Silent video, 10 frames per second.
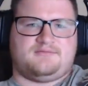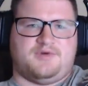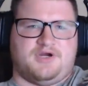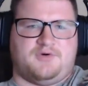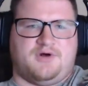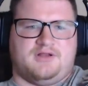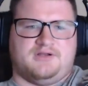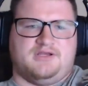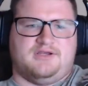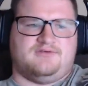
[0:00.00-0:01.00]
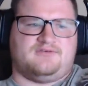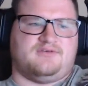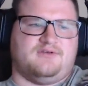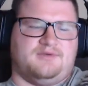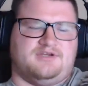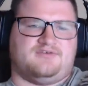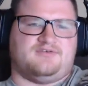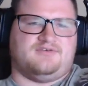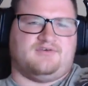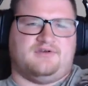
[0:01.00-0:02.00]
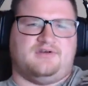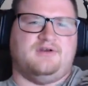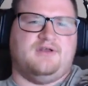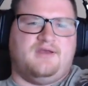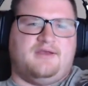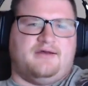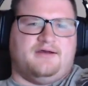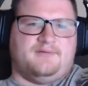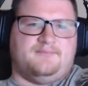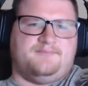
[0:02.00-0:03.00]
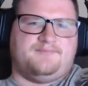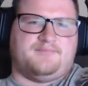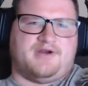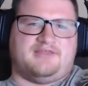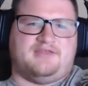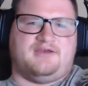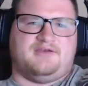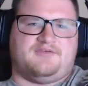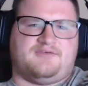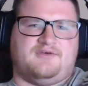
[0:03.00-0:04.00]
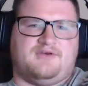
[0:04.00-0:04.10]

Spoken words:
print quality is going to be just as good. But I think it's